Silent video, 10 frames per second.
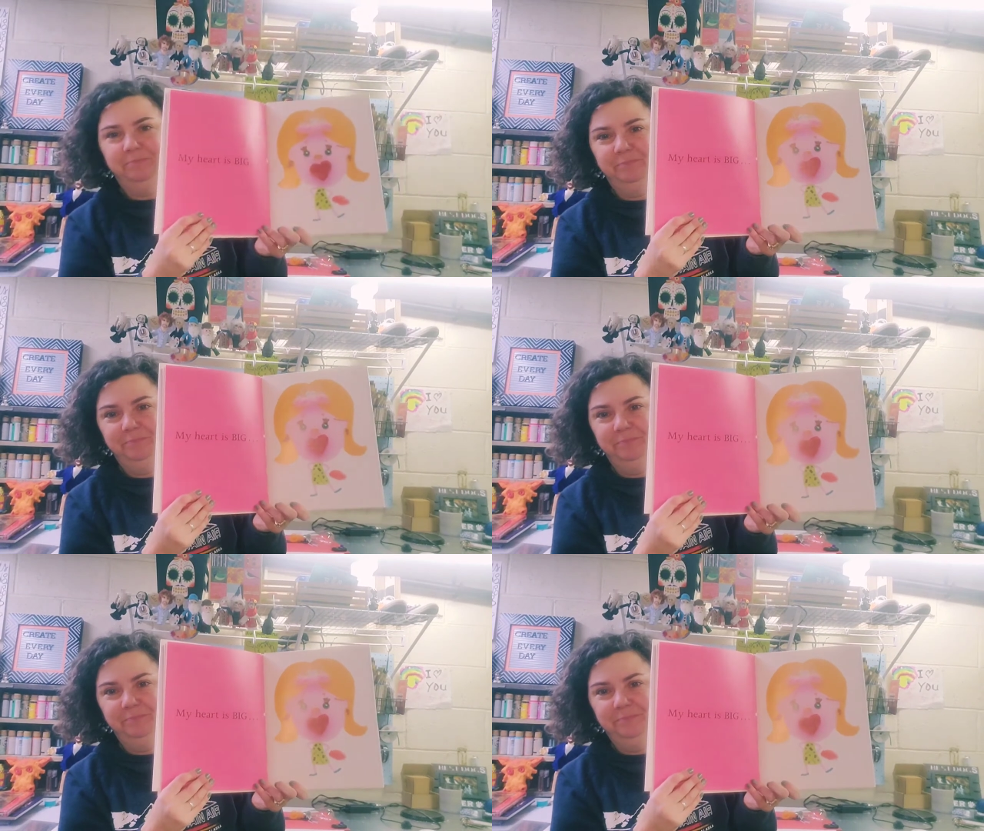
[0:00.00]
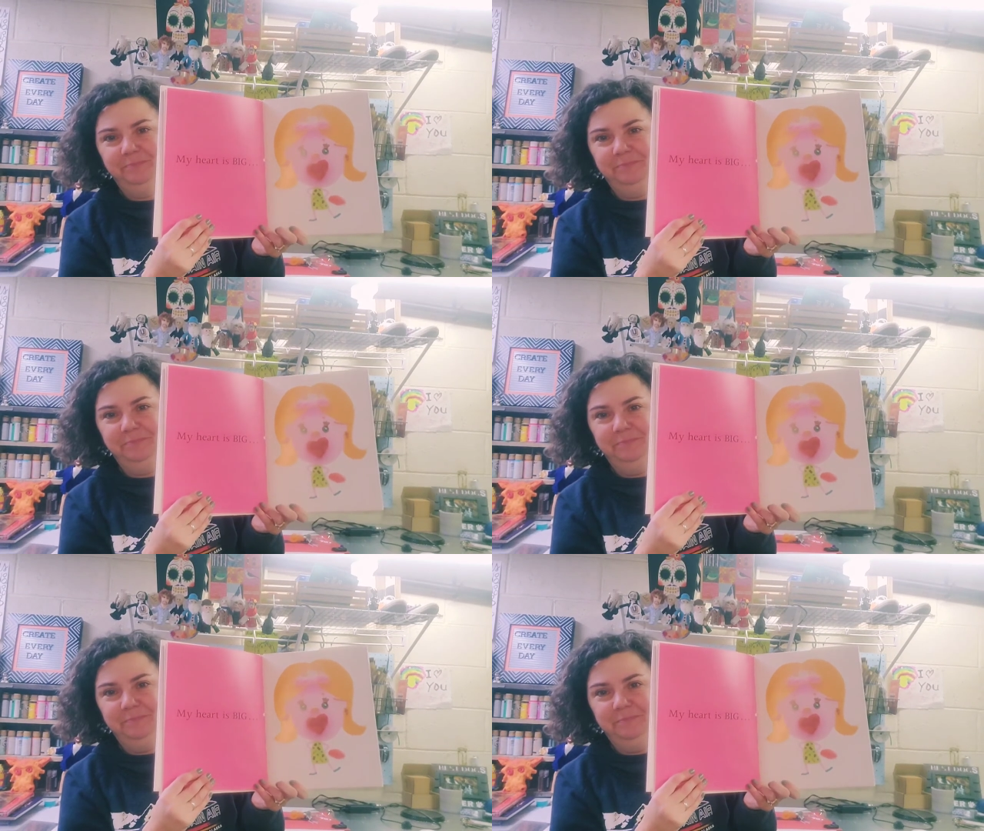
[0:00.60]

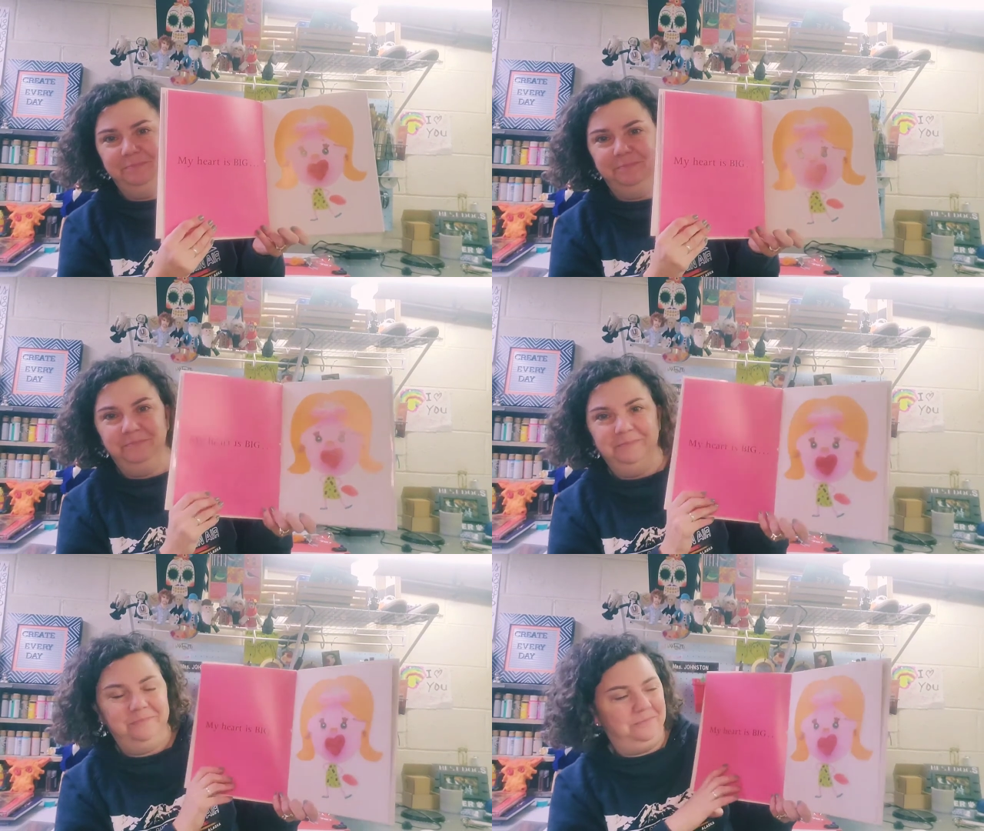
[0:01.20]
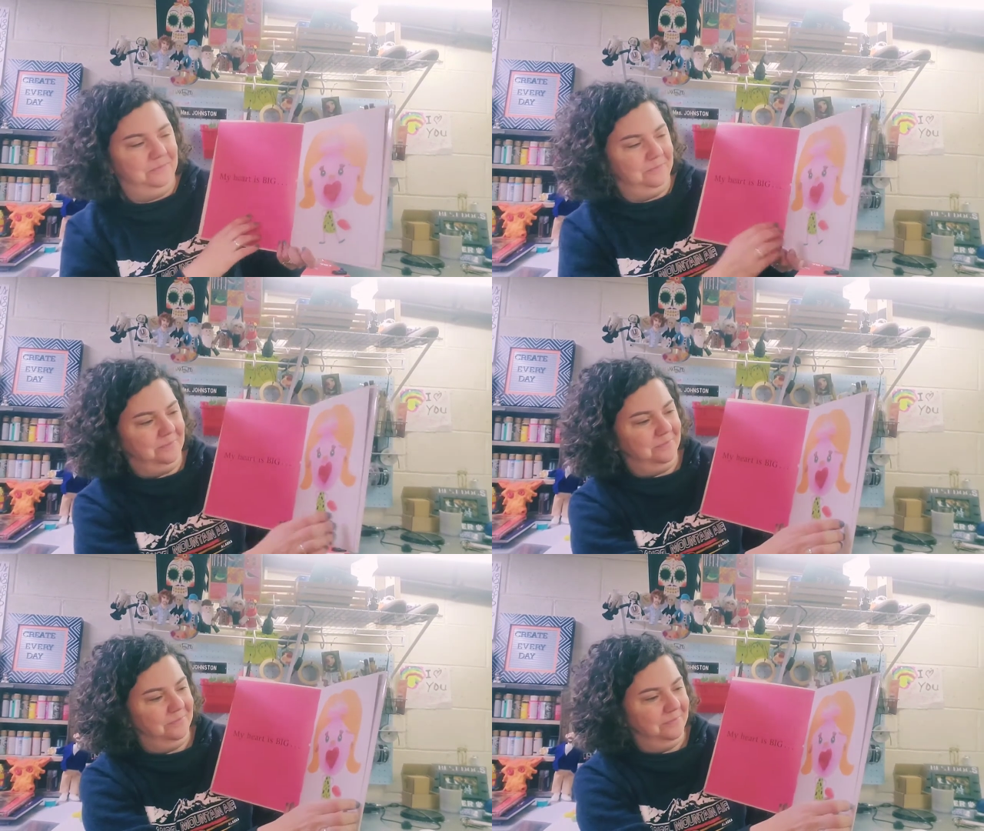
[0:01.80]

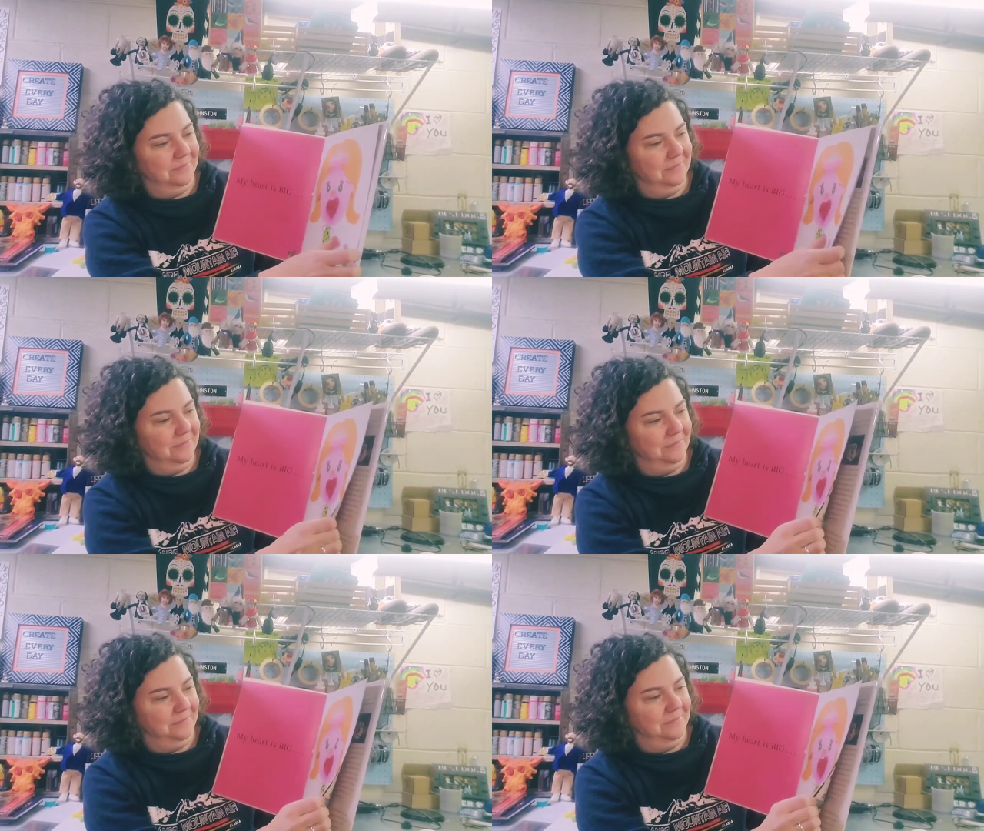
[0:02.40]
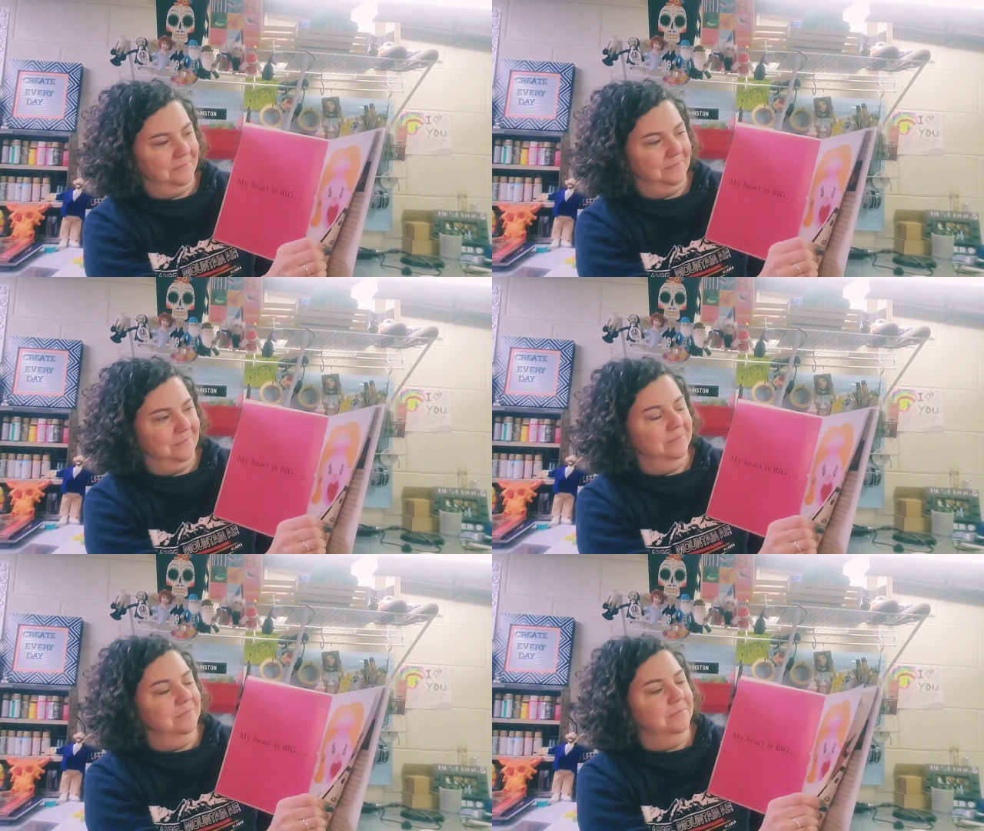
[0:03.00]

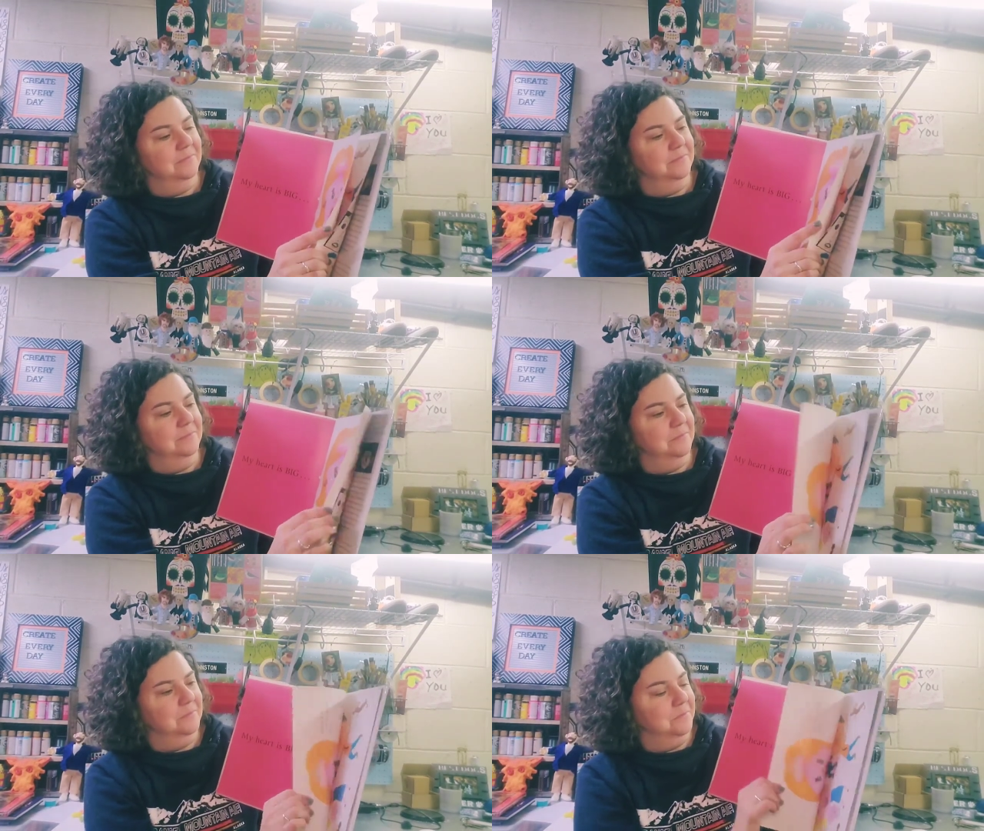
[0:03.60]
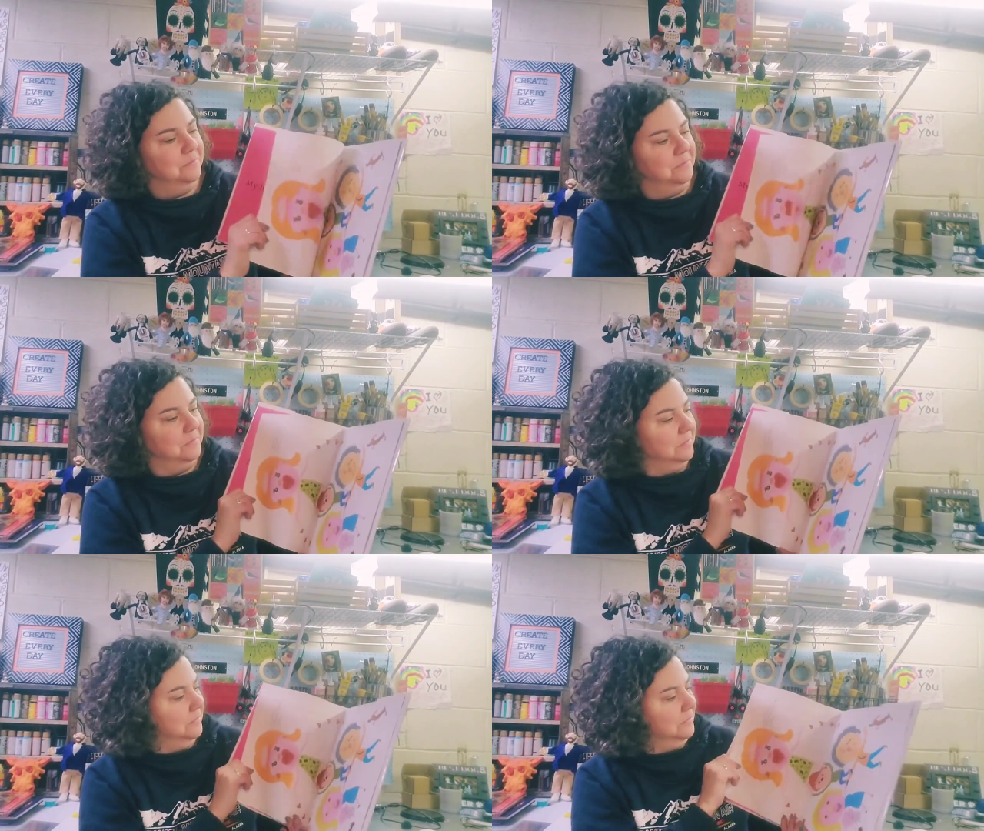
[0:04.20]

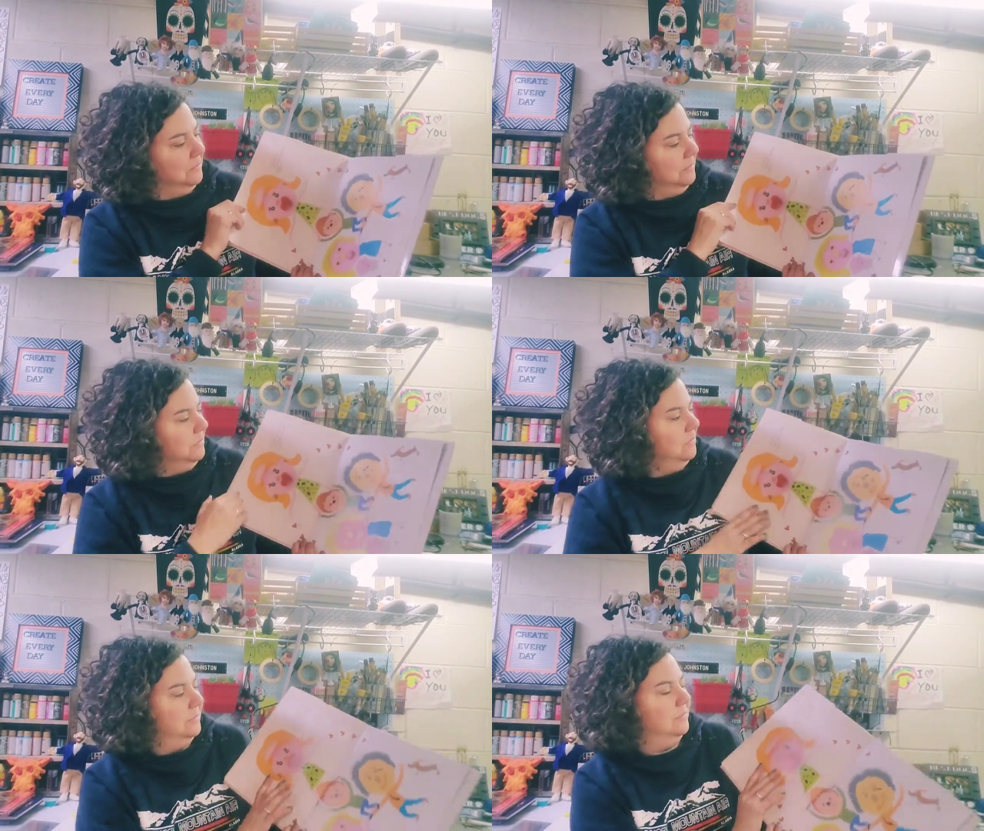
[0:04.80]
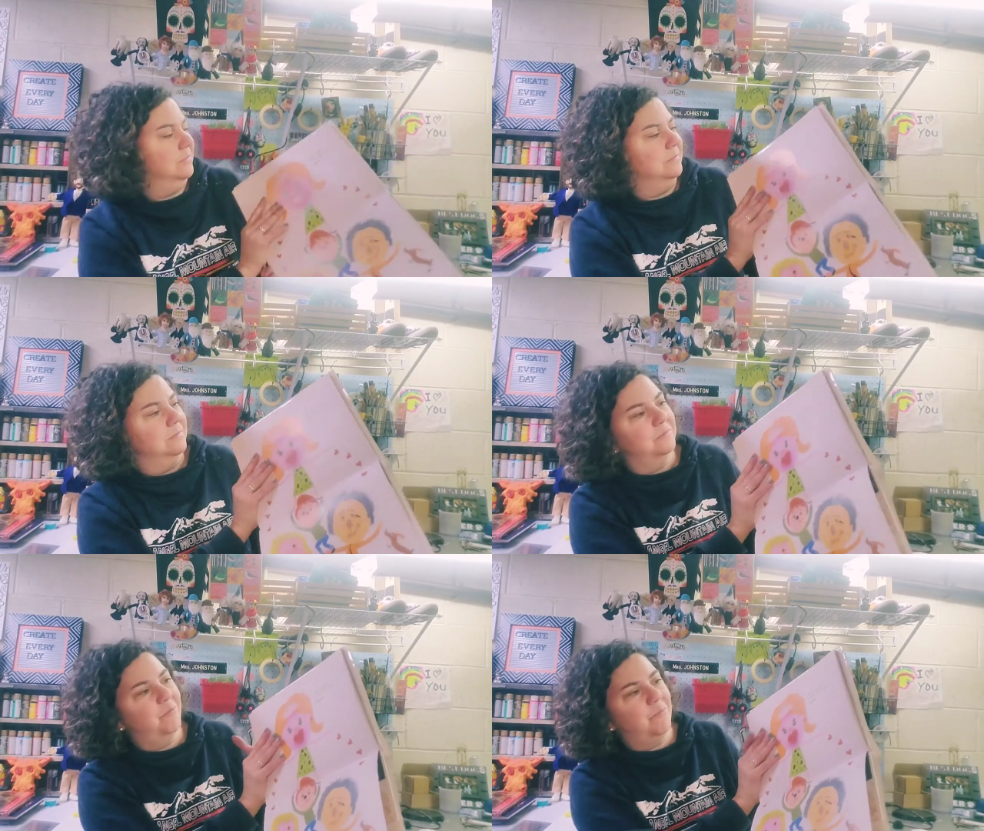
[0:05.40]

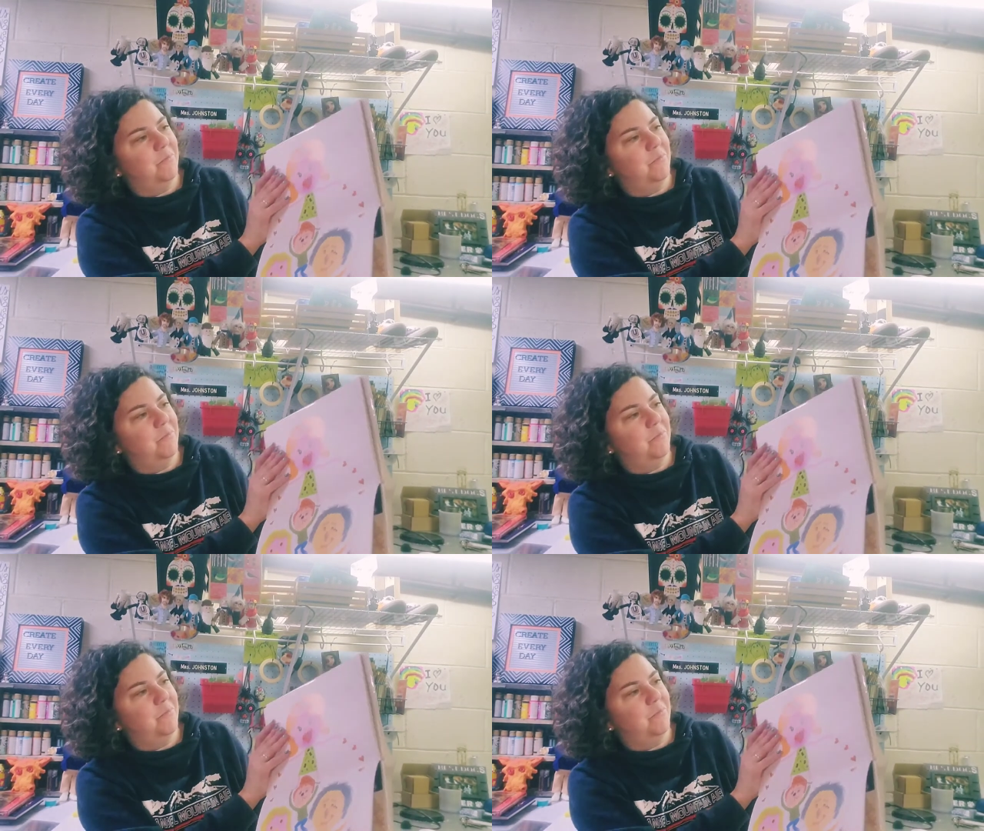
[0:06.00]
Nobody speaks.